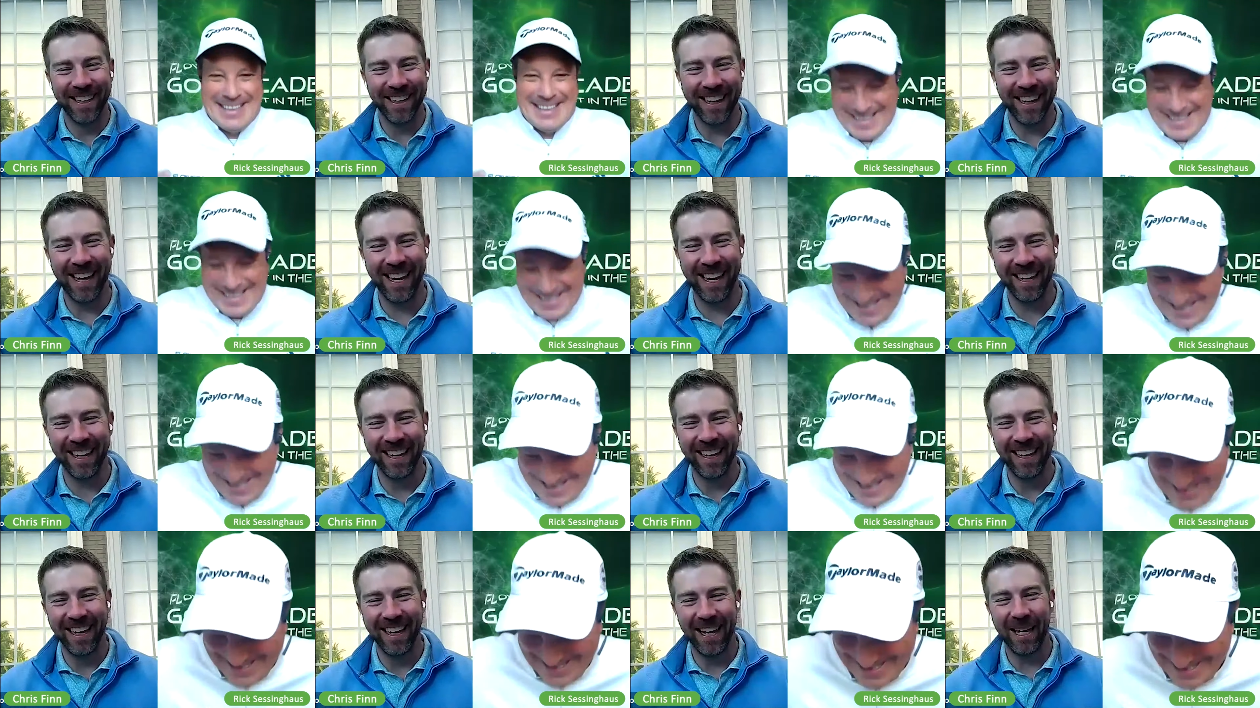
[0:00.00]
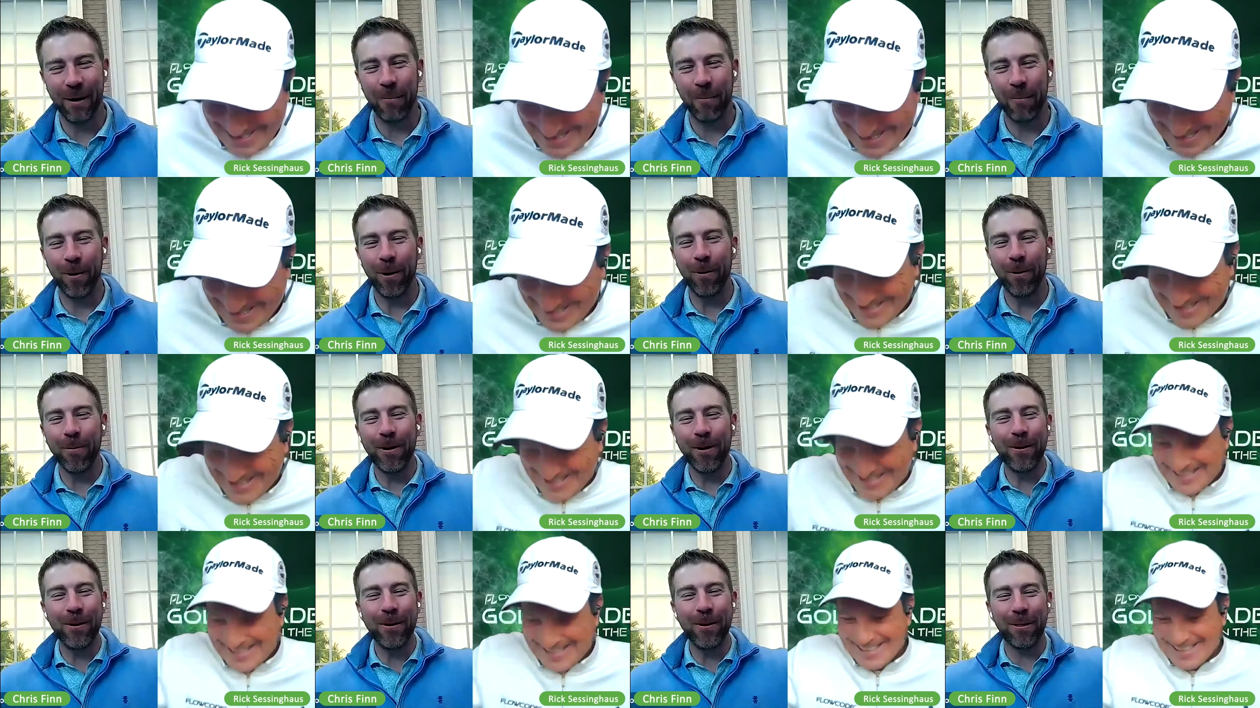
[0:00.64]
Speaker 1: like, like where
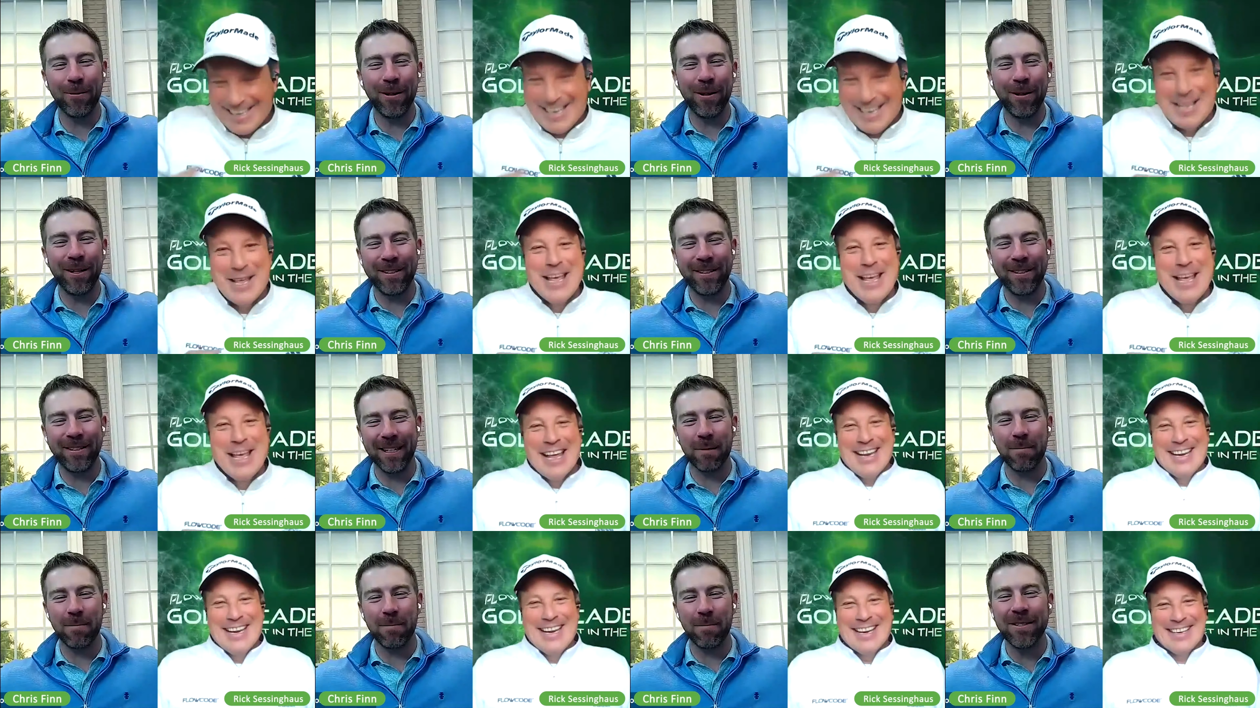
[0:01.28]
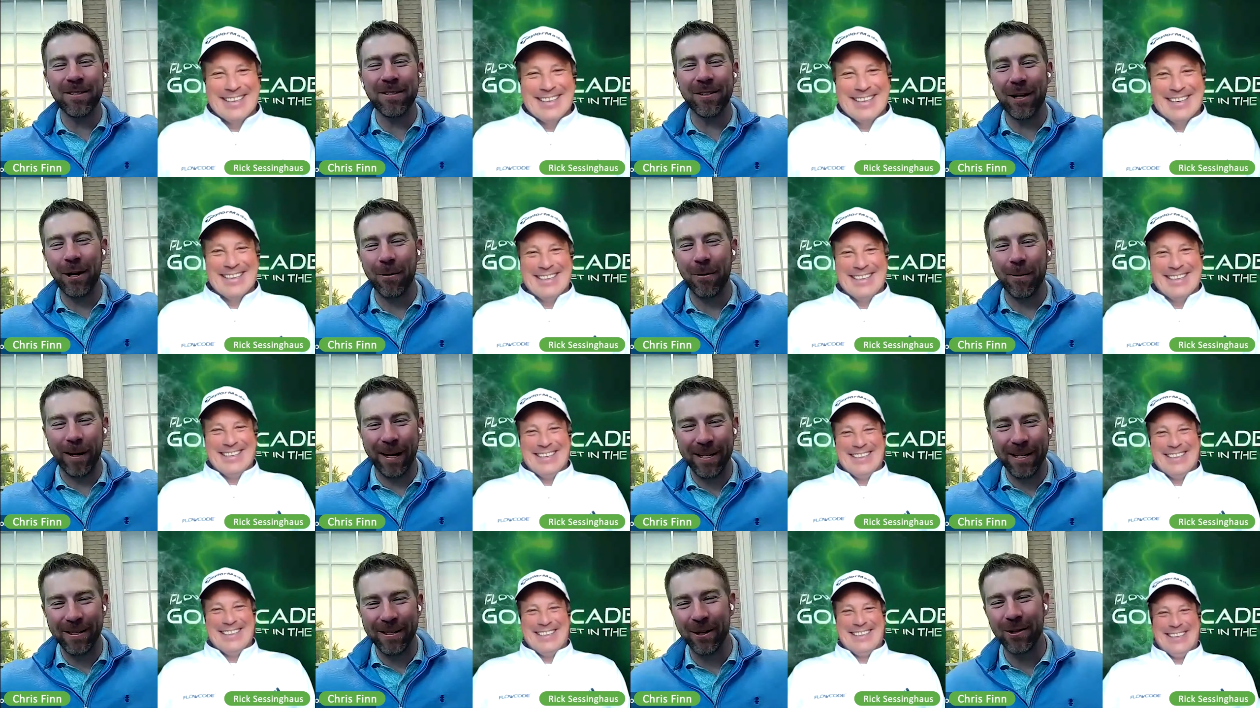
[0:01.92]
were you three six months ago
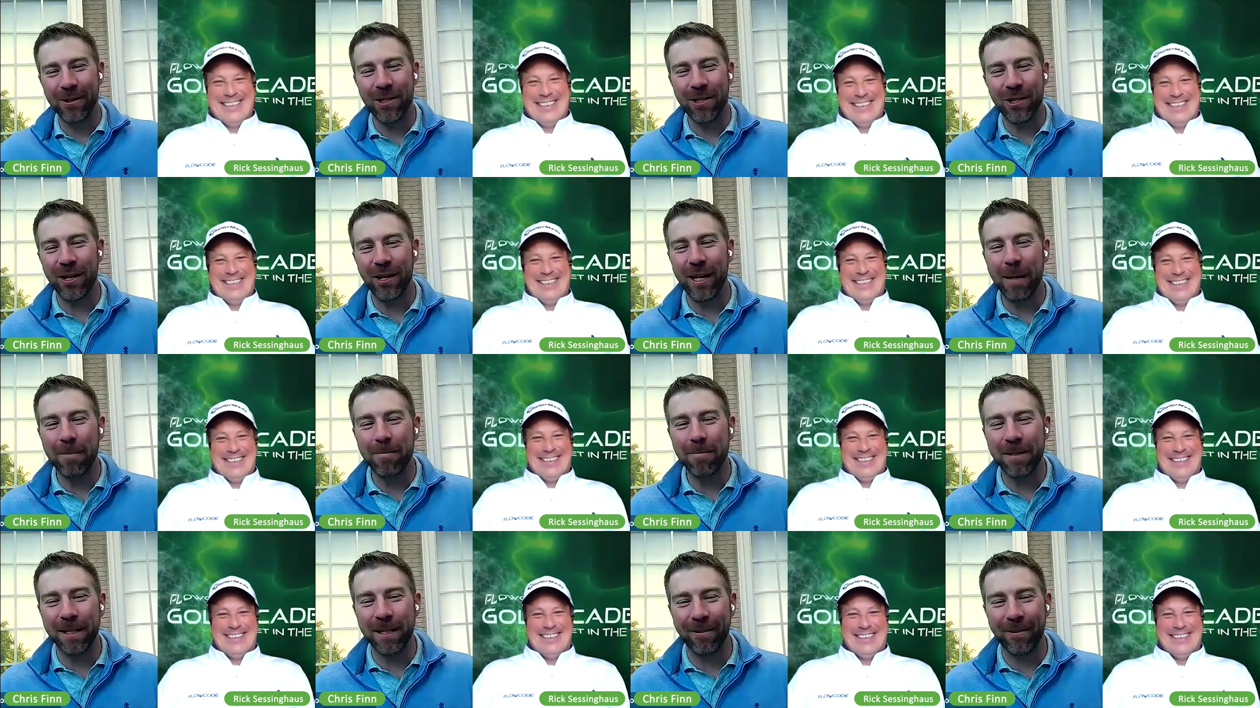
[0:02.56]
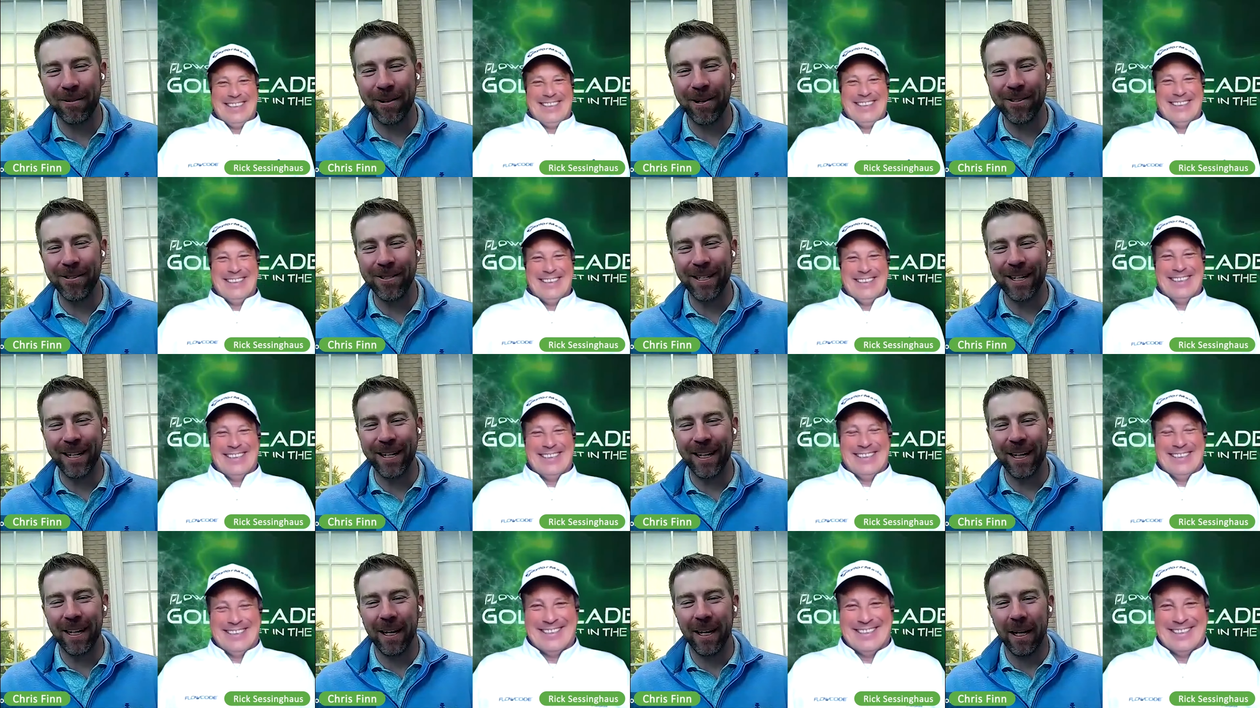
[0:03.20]
when I told you your hip didn't
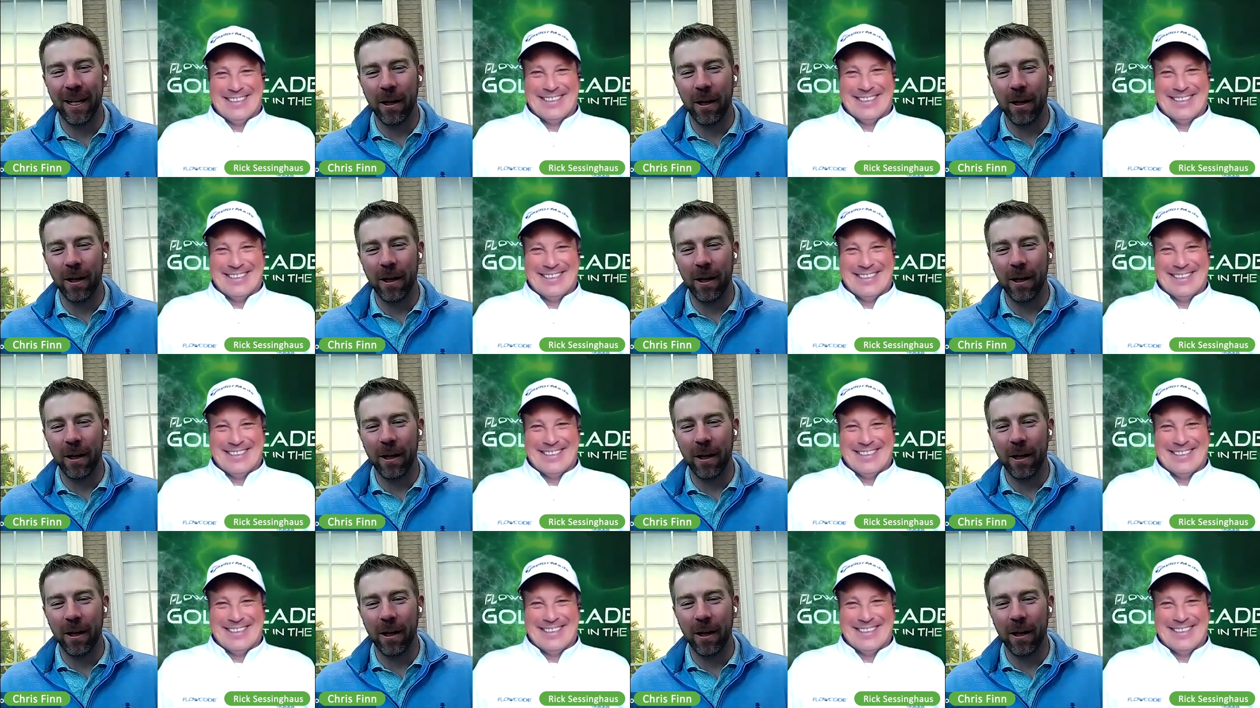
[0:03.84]
rotate?